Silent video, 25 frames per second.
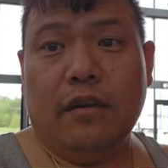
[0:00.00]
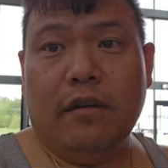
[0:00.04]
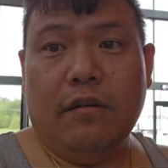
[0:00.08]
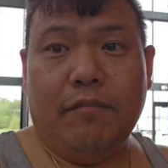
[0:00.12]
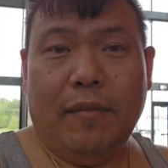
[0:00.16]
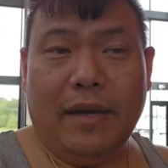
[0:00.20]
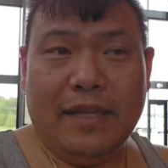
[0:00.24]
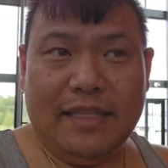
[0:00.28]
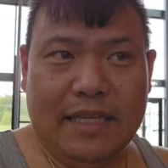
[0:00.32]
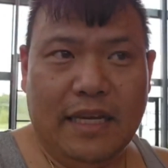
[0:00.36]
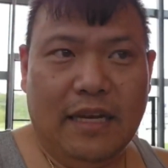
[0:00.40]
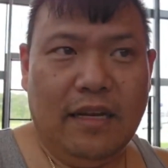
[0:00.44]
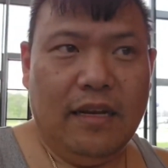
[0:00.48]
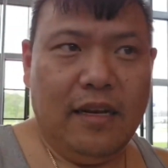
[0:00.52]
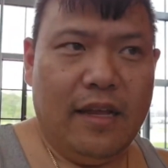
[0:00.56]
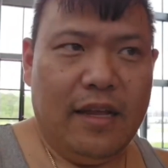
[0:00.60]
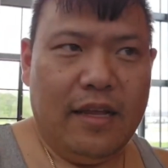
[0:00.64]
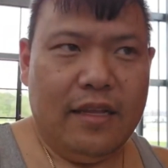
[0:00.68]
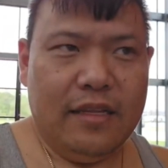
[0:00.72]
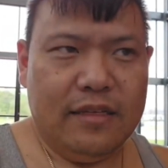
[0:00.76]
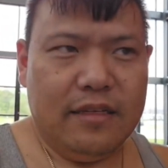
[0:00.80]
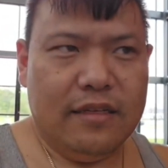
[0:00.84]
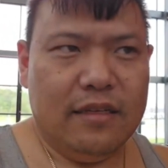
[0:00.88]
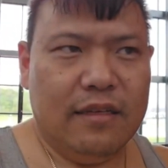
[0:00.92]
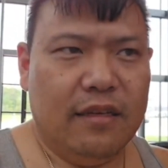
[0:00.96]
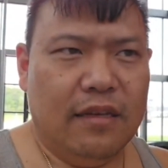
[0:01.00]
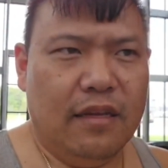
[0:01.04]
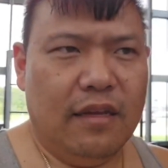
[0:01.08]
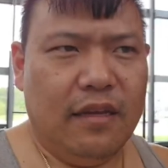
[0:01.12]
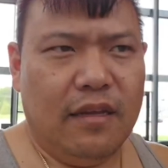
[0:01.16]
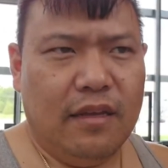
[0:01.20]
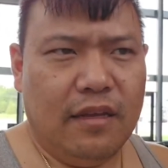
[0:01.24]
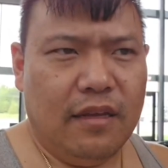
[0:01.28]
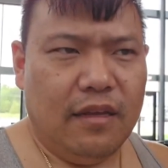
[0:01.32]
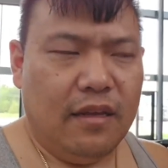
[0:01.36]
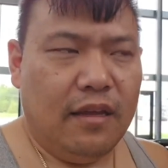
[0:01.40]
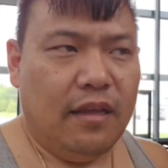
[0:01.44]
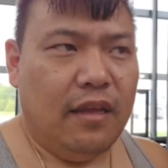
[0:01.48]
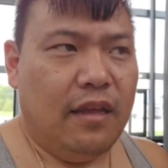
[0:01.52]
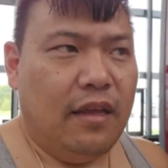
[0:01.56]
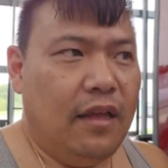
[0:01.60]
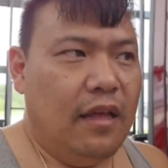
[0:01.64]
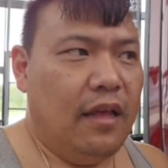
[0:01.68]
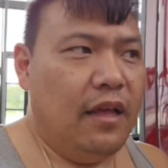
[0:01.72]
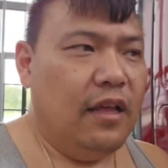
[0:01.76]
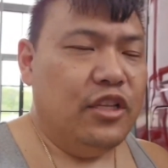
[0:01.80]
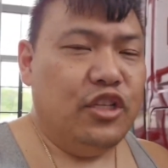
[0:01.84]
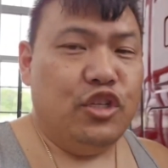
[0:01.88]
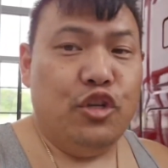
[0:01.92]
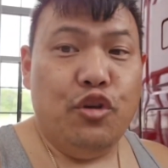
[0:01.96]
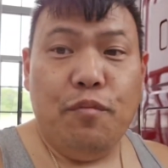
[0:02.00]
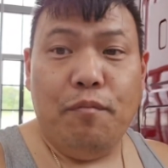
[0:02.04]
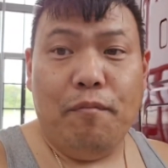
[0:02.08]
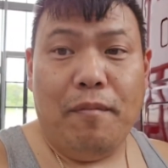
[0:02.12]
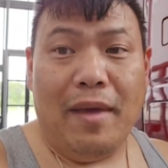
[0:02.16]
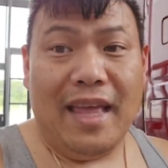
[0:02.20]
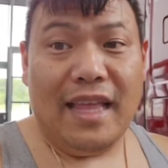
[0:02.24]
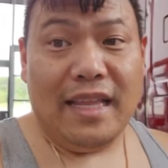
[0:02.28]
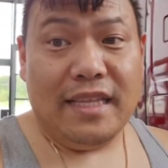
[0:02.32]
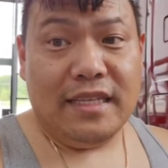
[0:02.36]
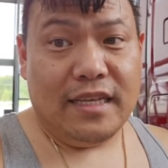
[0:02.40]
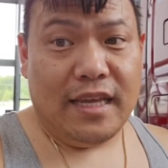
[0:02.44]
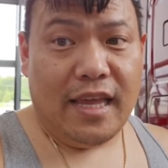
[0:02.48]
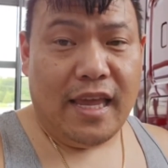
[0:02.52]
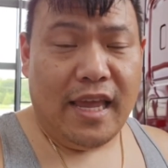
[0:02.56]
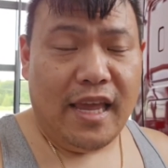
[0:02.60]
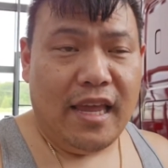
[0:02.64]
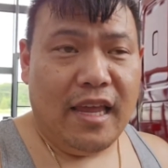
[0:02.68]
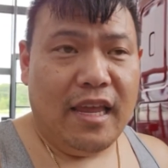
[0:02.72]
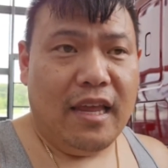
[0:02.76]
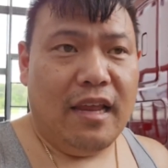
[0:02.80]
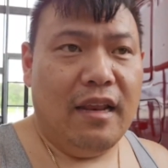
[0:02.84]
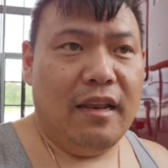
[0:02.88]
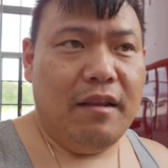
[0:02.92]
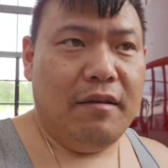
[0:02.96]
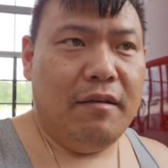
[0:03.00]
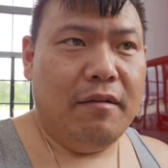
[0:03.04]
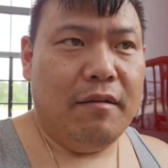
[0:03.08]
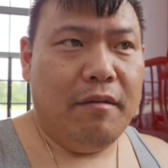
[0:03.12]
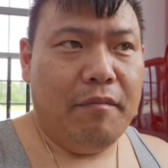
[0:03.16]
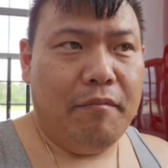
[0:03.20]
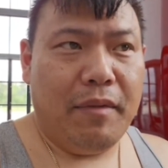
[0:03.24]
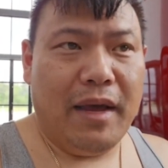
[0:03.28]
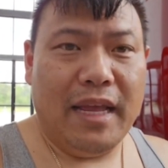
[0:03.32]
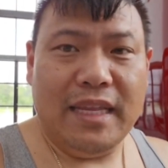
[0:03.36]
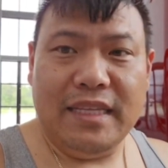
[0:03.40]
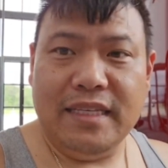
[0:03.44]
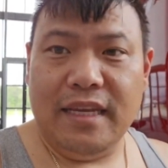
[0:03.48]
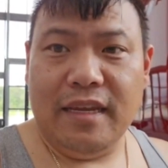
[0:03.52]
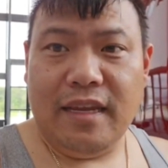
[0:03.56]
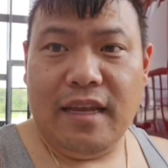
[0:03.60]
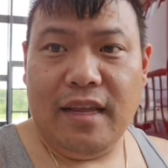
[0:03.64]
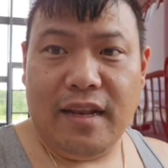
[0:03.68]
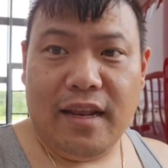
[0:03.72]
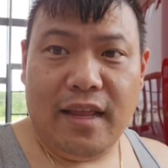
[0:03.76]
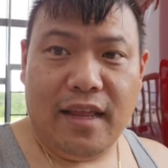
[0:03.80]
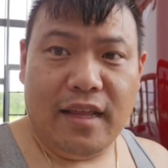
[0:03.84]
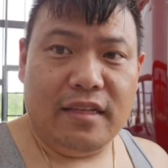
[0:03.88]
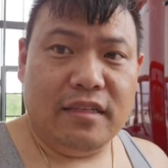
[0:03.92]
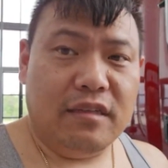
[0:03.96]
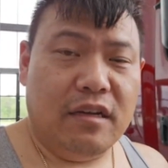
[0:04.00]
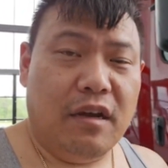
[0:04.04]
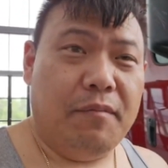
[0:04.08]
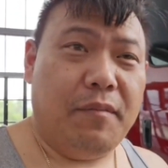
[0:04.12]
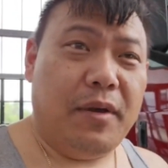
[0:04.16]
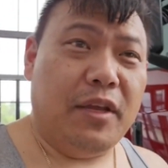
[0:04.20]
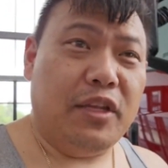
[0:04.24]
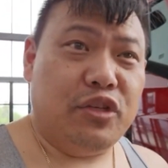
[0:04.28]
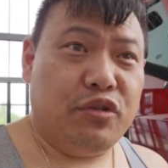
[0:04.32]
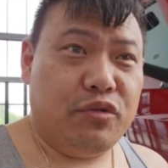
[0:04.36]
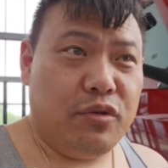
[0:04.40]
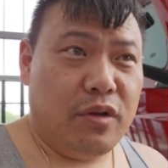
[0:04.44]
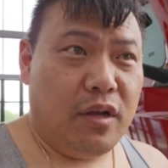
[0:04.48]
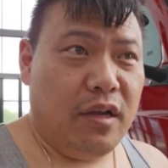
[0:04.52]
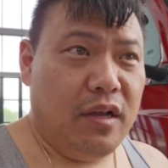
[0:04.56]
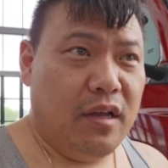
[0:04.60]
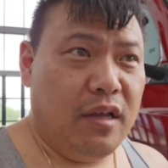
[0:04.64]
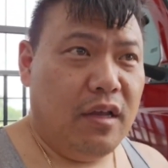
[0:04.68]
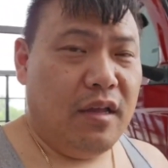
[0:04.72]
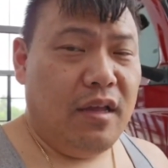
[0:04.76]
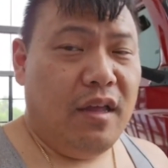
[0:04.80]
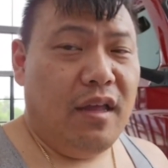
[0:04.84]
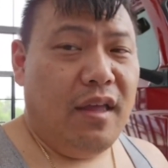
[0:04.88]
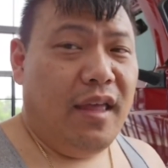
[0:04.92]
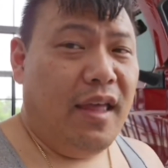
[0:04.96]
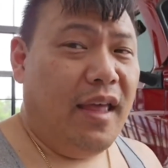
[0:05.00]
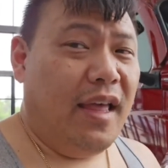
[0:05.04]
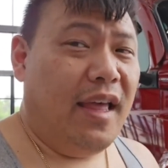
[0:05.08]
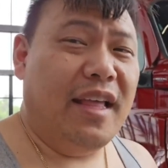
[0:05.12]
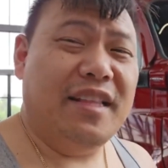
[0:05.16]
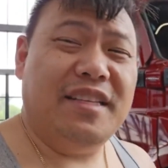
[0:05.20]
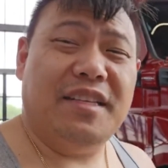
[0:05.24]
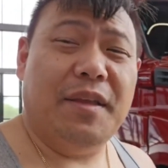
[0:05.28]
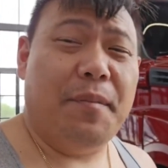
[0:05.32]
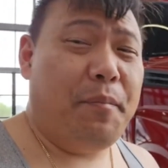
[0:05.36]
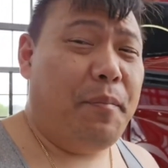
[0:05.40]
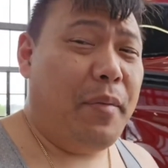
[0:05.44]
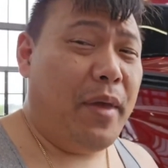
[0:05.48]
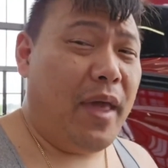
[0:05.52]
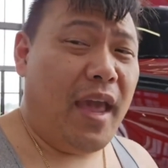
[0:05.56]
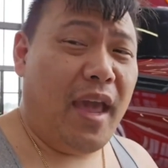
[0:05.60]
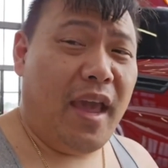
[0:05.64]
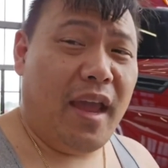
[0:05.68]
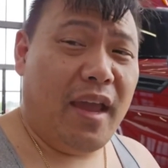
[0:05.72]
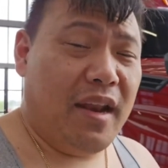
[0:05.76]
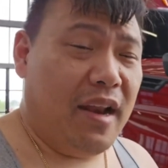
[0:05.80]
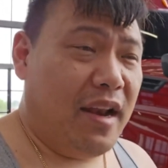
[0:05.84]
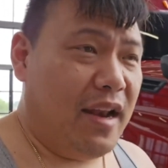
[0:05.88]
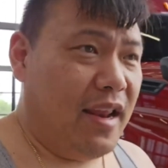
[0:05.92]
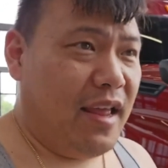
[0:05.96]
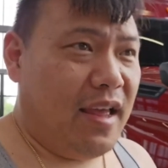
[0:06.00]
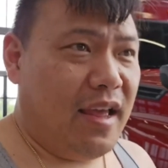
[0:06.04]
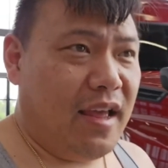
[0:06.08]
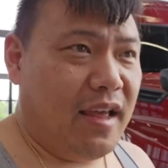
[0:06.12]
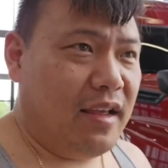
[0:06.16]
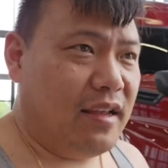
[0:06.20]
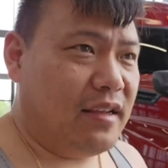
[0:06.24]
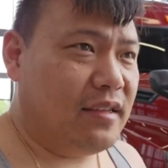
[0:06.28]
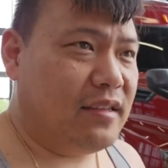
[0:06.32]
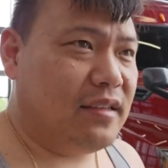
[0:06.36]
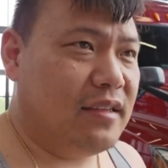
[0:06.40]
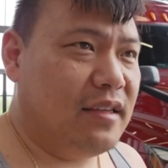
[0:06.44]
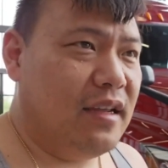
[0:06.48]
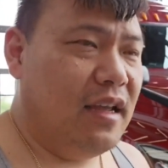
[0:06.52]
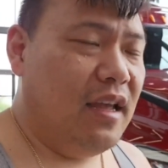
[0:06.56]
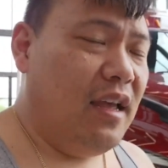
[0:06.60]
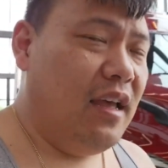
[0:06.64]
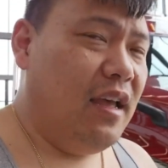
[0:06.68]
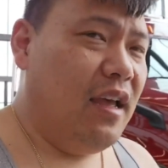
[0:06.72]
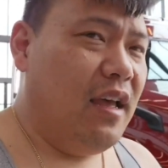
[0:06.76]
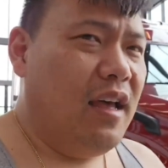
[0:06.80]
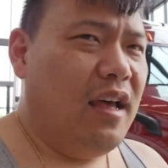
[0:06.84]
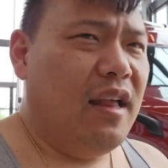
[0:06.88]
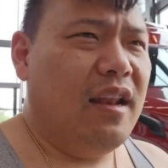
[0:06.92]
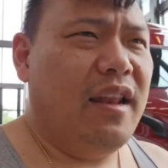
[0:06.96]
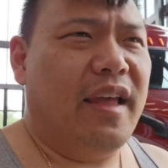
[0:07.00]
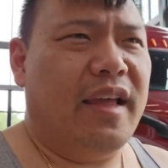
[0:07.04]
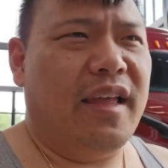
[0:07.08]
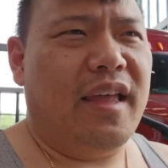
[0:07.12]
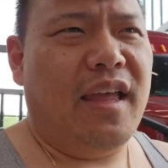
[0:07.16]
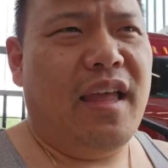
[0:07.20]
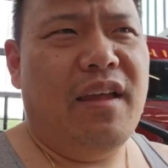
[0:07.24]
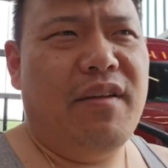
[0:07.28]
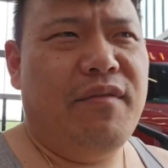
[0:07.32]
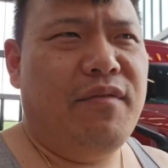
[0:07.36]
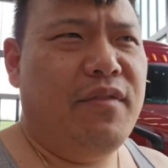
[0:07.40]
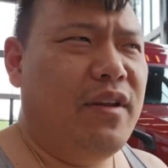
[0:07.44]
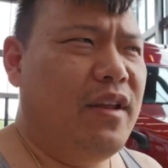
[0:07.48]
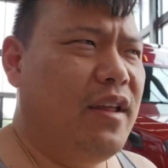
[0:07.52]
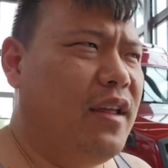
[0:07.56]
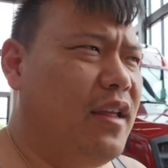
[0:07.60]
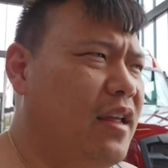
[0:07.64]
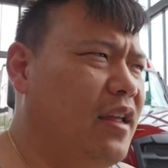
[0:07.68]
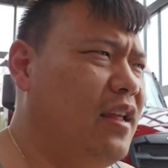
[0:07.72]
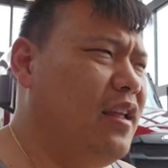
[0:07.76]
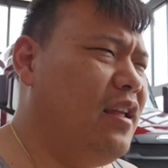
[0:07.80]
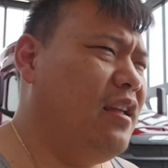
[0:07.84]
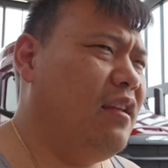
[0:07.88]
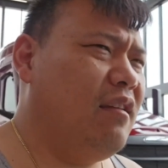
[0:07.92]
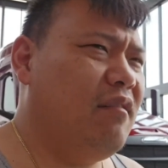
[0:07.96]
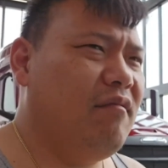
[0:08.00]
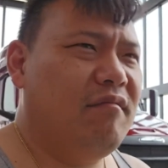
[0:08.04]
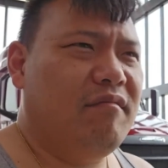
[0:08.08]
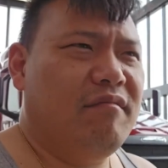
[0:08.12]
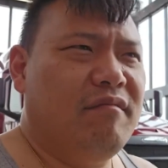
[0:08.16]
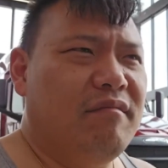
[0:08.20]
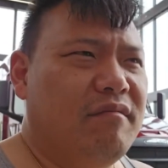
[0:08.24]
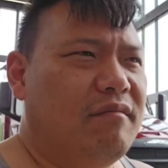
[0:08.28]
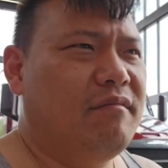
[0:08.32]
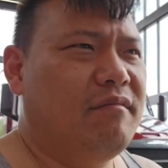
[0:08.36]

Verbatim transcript: So my tail lights, to maintain my tail lights on my truck, it's a pain in the ass. Like every